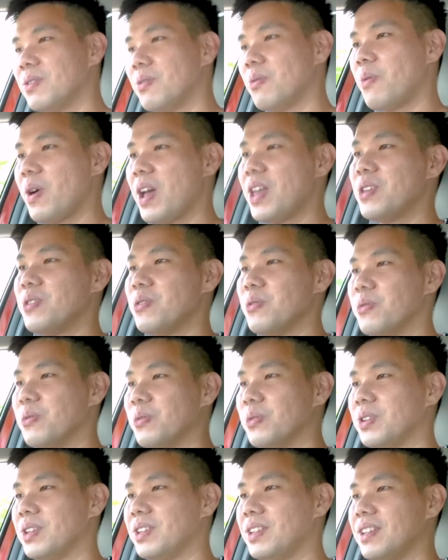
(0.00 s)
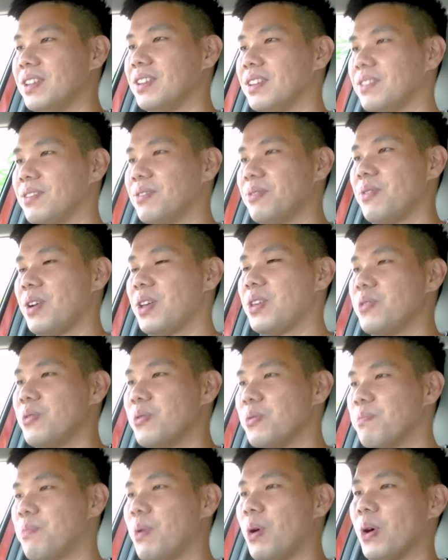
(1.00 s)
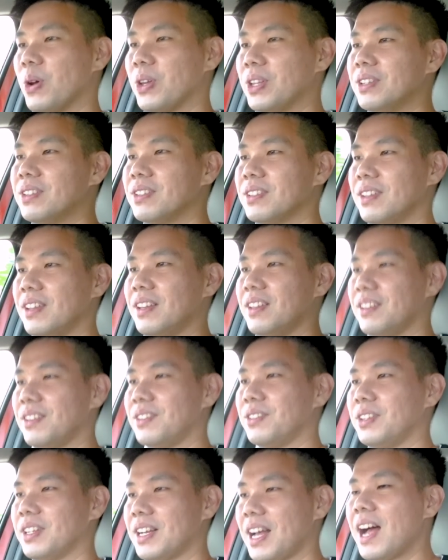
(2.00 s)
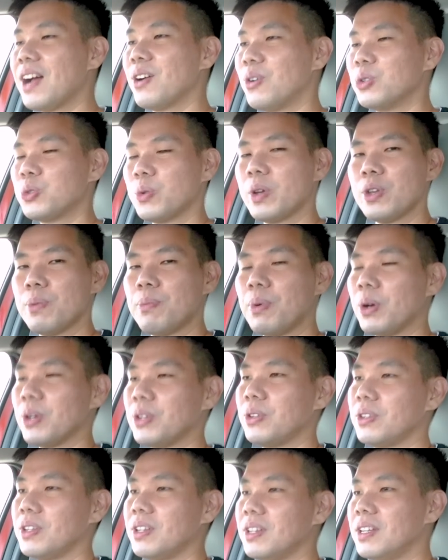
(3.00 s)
where you point. The car goes where you point,